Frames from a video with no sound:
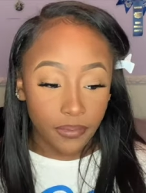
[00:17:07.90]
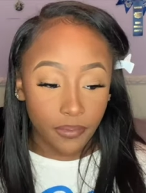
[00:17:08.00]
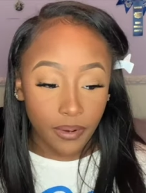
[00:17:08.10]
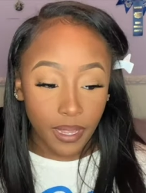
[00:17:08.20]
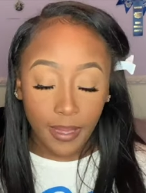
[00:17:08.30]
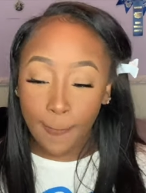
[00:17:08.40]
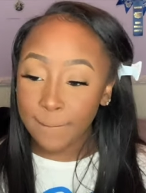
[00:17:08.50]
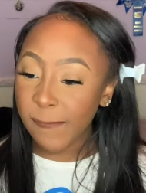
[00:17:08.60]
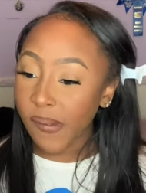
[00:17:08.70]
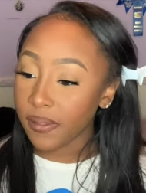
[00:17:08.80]
right?
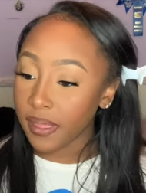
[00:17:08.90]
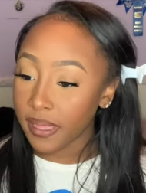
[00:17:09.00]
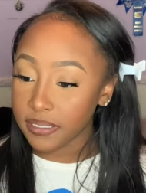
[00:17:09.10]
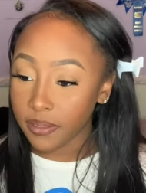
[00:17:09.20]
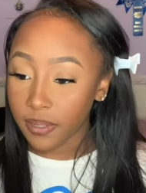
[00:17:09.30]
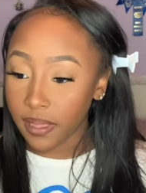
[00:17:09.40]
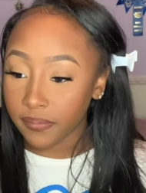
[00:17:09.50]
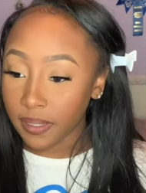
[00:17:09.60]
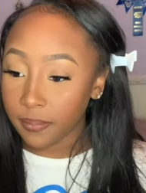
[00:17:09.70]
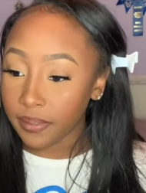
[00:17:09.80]
Okay, so we
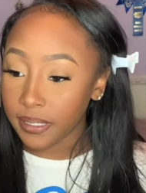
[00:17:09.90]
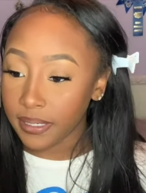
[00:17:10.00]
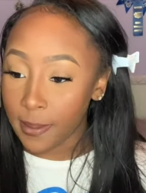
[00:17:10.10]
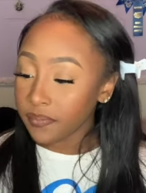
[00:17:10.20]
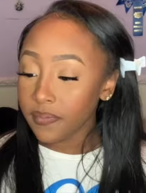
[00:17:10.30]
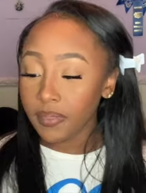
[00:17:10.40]
have that blended.